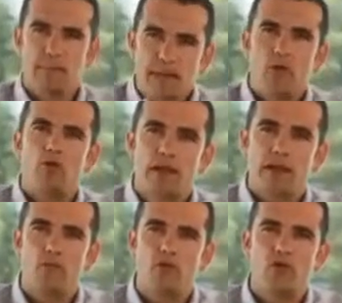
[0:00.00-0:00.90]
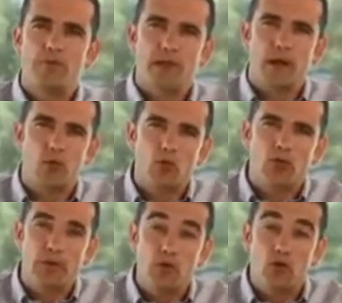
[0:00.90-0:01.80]
We also come across
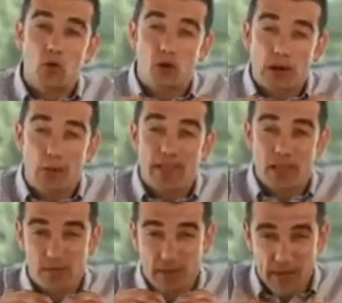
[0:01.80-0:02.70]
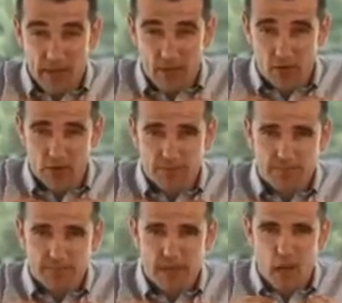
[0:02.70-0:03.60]
some wines with spicy aromas
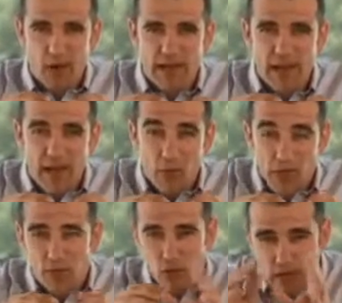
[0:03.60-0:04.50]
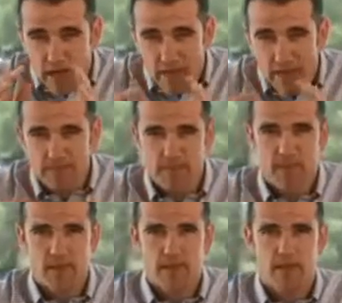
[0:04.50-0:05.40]
that smell like nutmeg,
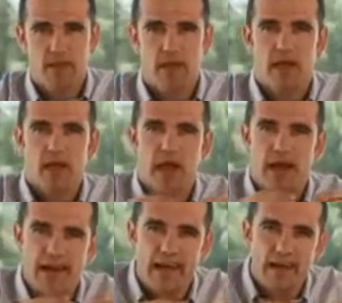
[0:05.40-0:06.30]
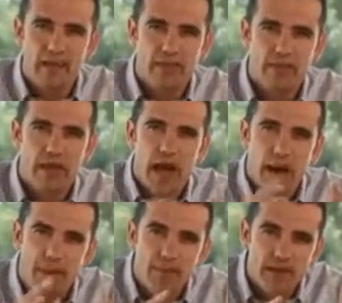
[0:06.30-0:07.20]
licorice,
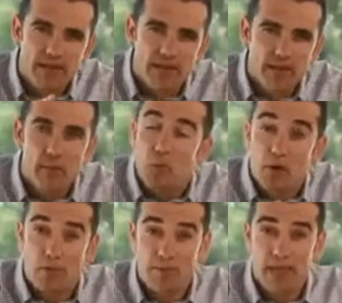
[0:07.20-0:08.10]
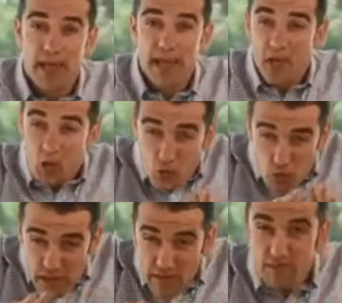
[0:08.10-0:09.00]
pepper. Well,
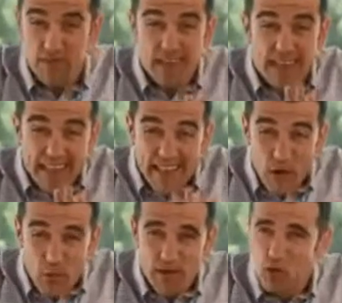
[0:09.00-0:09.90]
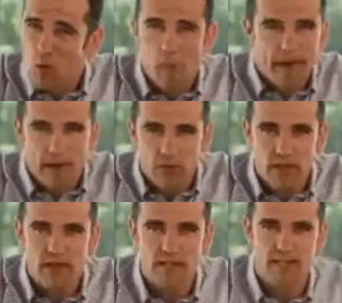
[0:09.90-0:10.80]
so many aromas that could flood this
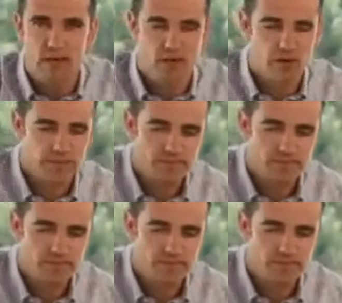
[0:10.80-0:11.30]
entire room.